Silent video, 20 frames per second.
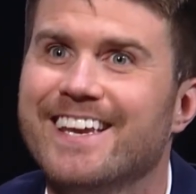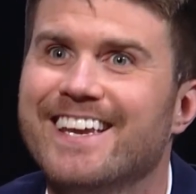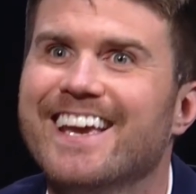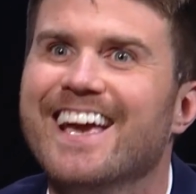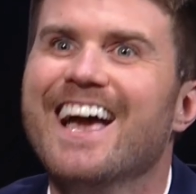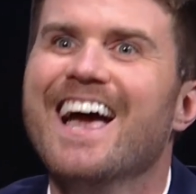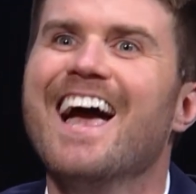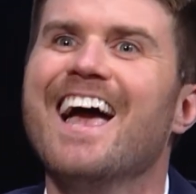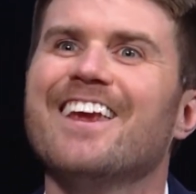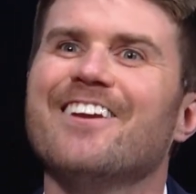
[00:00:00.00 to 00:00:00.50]
you
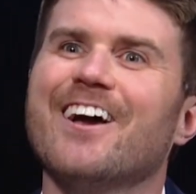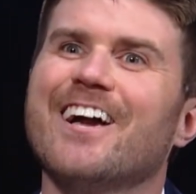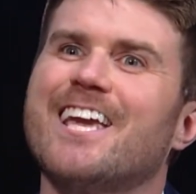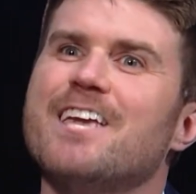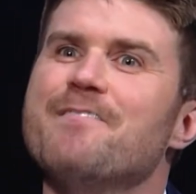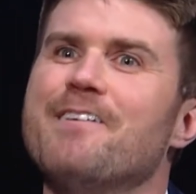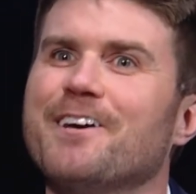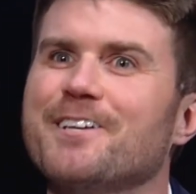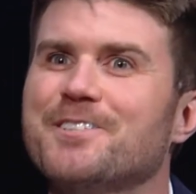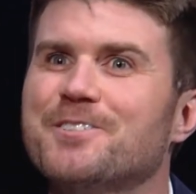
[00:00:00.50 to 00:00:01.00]
know, I
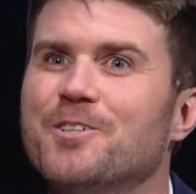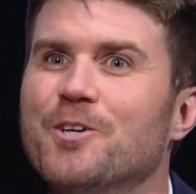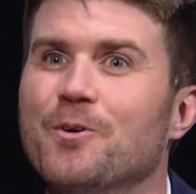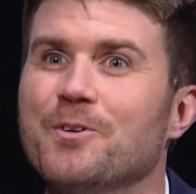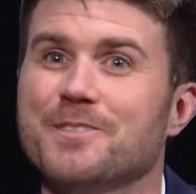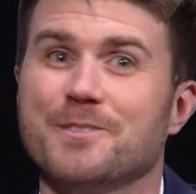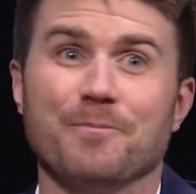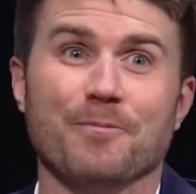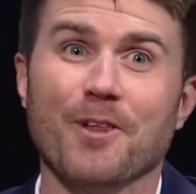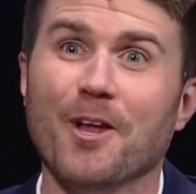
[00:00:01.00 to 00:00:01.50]
came out of school
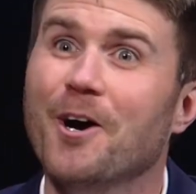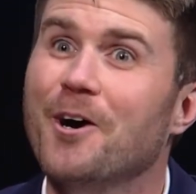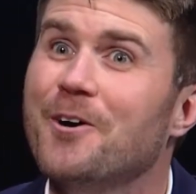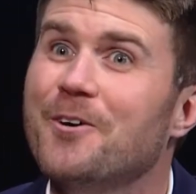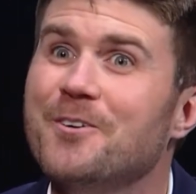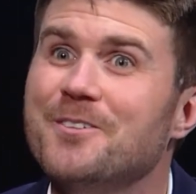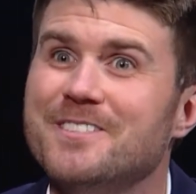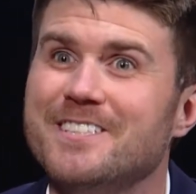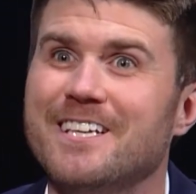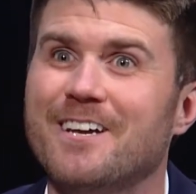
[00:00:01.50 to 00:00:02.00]
with some
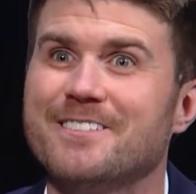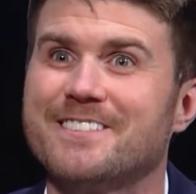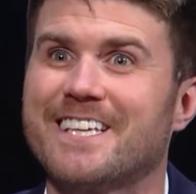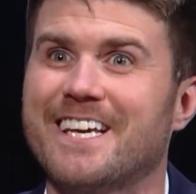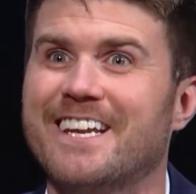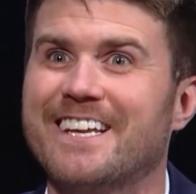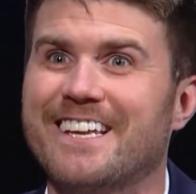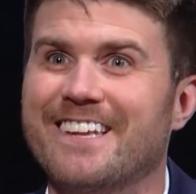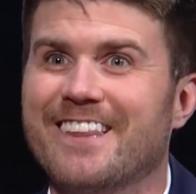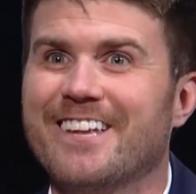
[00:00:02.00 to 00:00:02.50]
loans and I was
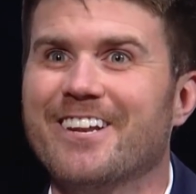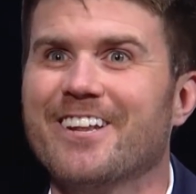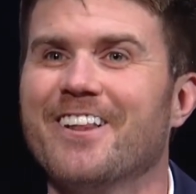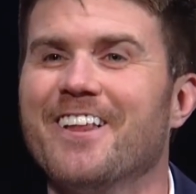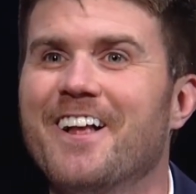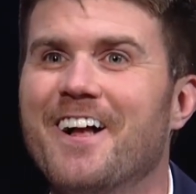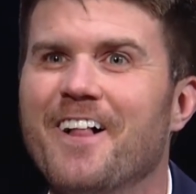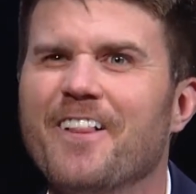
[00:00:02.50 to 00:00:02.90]
going to get a little,